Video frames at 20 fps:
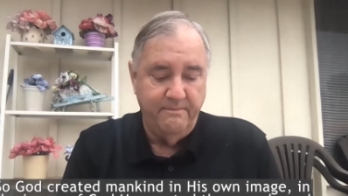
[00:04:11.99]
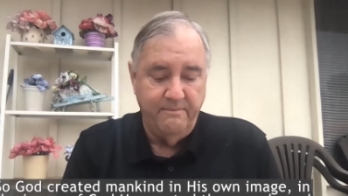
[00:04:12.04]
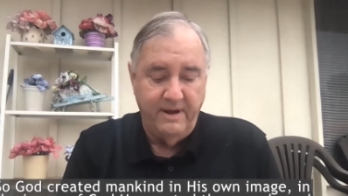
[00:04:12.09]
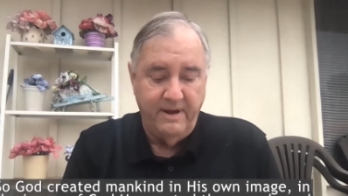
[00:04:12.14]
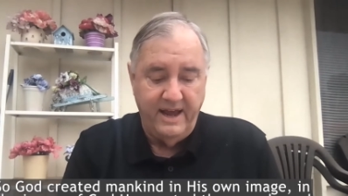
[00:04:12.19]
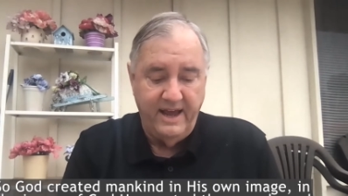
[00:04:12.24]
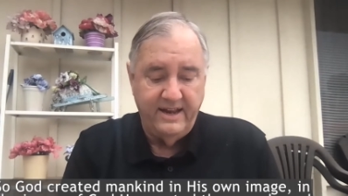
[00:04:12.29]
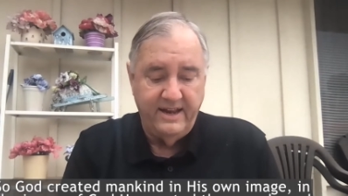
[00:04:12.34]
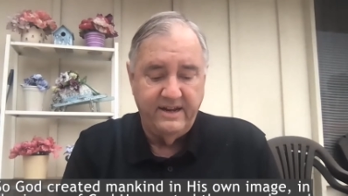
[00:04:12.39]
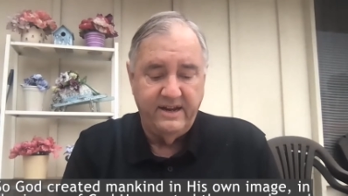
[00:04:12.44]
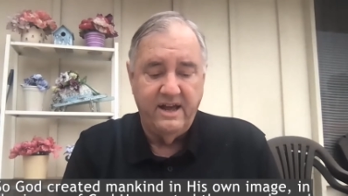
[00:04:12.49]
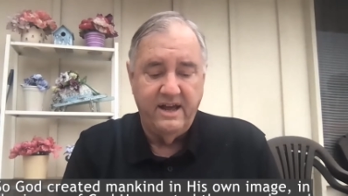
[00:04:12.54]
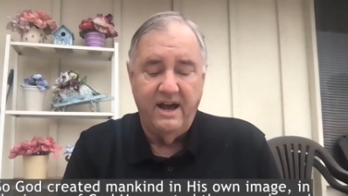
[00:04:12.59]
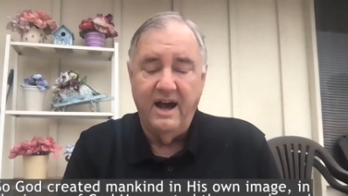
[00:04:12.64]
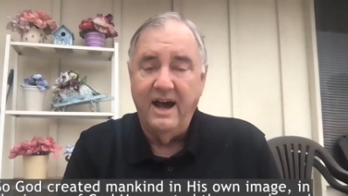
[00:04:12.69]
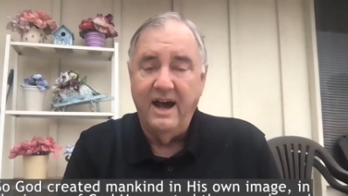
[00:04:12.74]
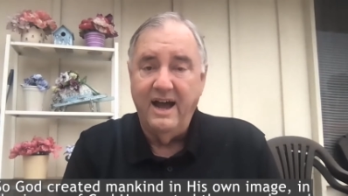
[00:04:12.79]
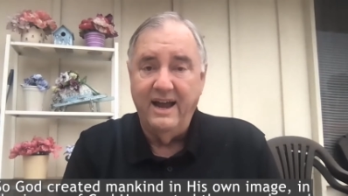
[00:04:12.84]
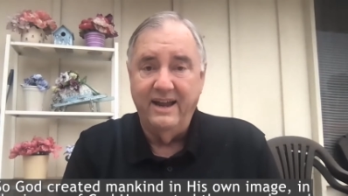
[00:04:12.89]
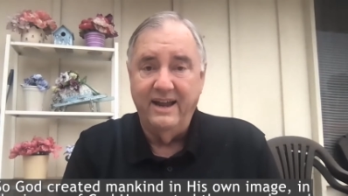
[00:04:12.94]

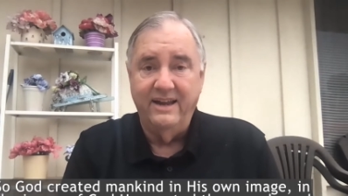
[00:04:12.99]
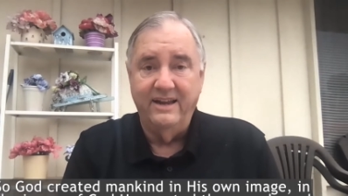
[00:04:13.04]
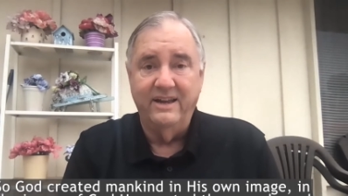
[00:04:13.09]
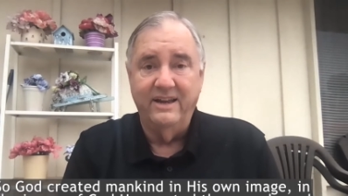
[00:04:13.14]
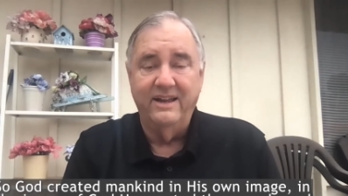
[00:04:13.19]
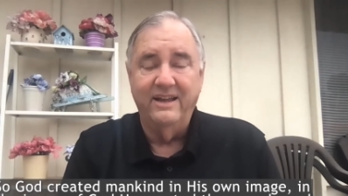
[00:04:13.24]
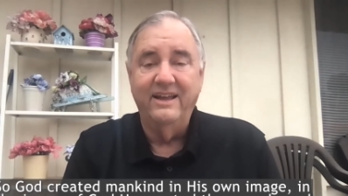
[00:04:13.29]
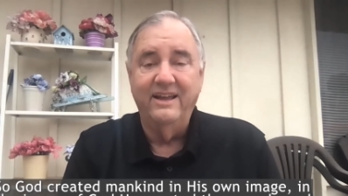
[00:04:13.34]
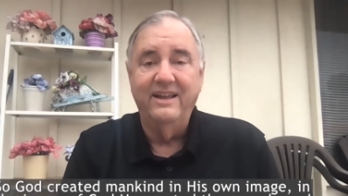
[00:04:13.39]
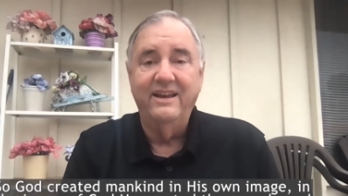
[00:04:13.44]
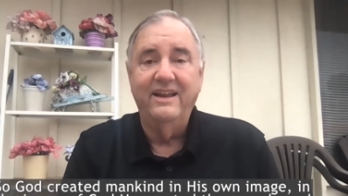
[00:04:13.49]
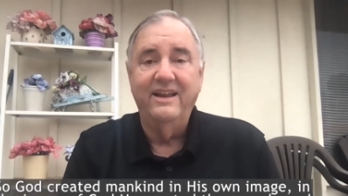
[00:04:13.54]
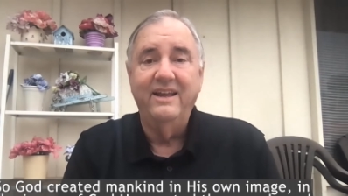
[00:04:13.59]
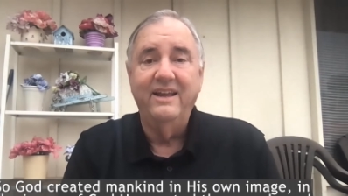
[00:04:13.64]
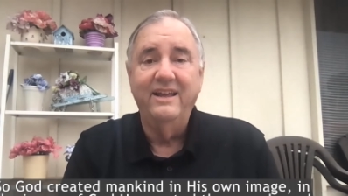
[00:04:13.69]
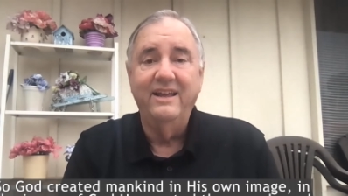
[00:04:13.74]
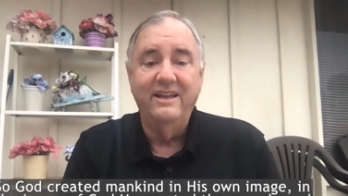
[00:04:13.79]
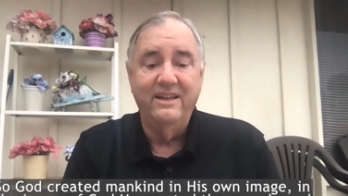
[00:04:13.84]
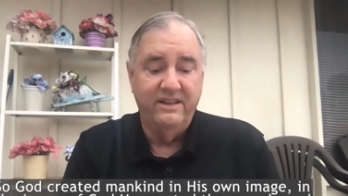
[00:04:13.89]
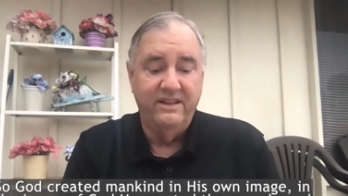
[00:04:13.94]
mankind in
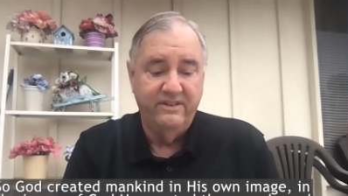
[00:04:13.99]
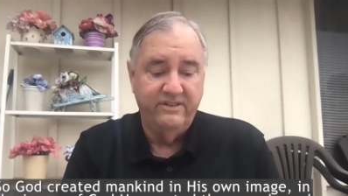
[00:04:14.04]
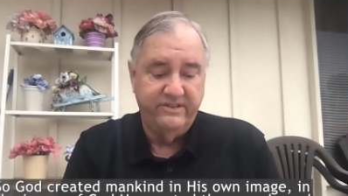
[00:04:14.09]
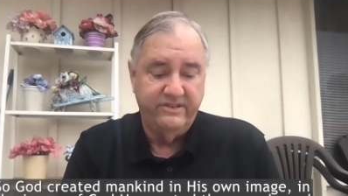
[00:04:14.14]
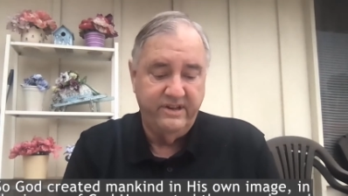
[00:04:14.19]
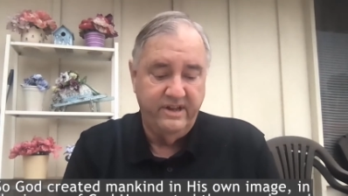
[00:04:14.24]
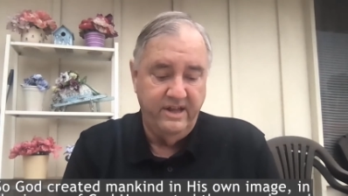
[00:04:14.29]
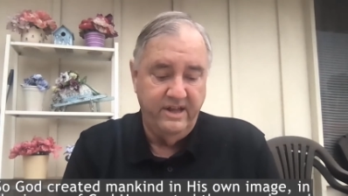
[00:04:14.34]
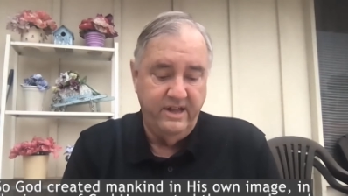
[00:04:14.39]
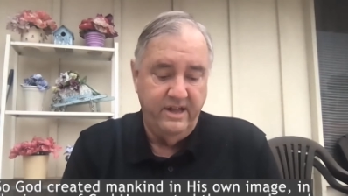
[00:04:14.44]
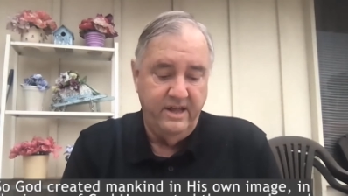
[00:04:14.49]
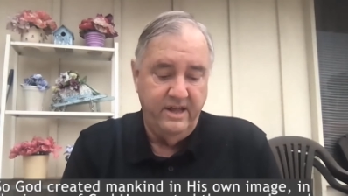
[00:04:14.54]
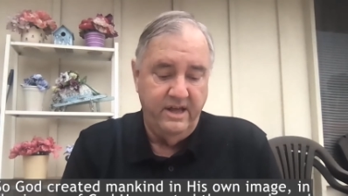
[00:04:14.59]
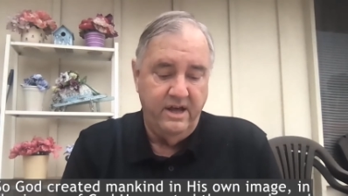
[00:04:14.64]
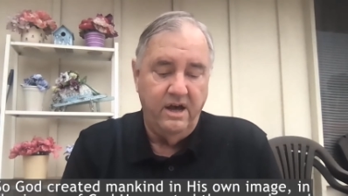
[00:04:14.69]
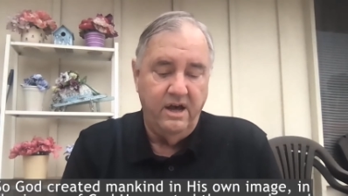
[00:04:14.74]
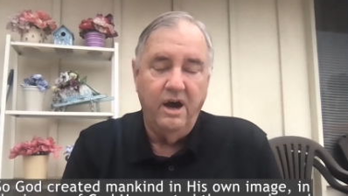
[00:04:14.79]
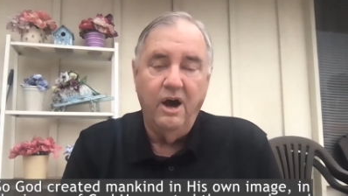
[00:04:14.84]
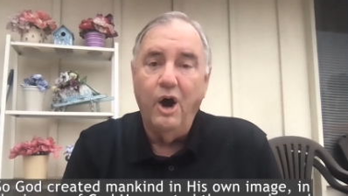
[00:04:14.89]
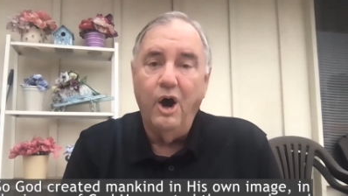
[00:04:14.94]
his
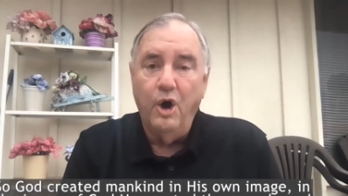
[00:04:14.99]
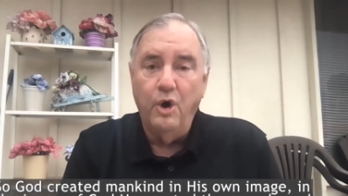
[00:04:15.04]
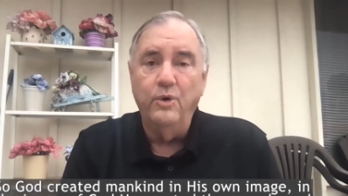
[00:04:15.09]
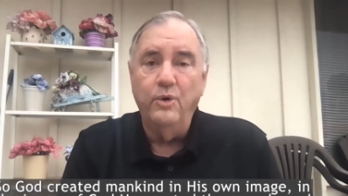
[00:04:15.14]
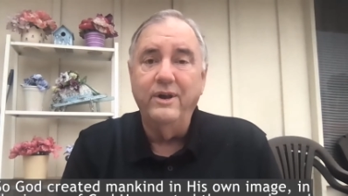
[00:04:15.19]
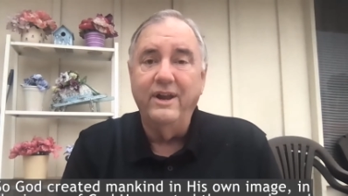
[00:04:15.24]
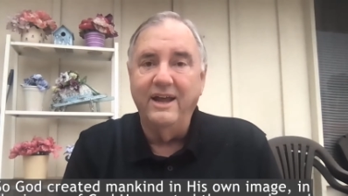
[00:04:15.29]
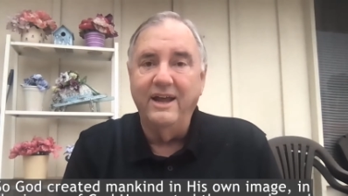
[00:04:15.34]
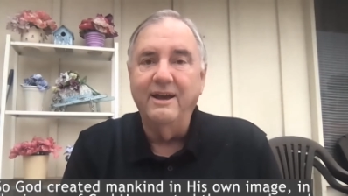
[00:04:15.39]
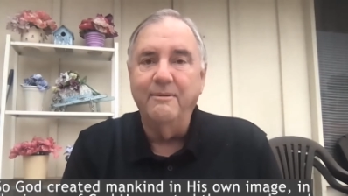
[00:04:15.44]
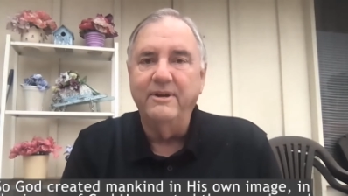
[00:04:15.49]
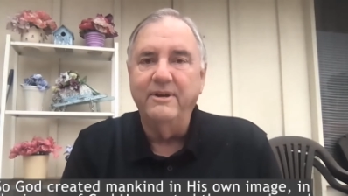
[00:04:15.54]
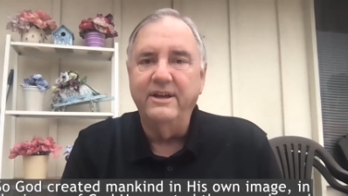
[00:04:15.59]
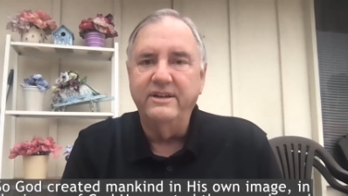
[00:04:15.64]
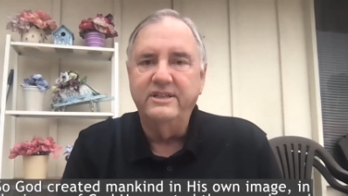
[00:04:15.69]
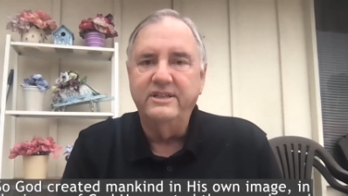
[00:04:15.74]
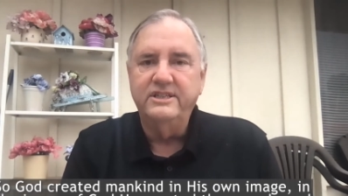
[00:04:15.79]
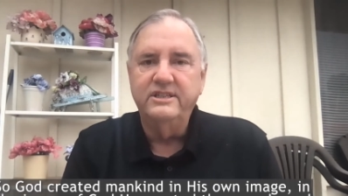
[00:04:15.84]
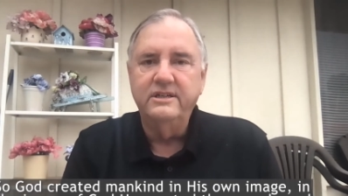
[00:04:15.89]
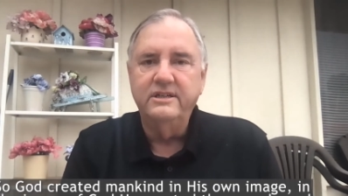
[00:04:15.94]
own
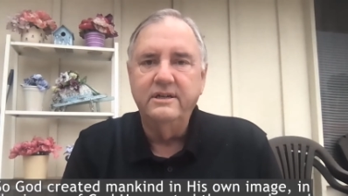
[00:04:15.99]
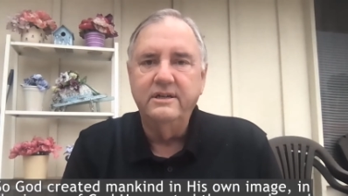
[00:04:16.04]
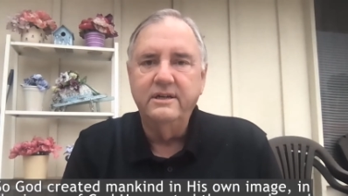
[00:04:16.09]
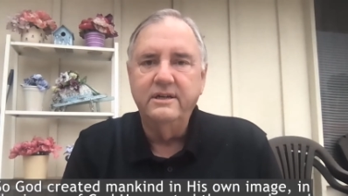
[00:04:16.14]
image.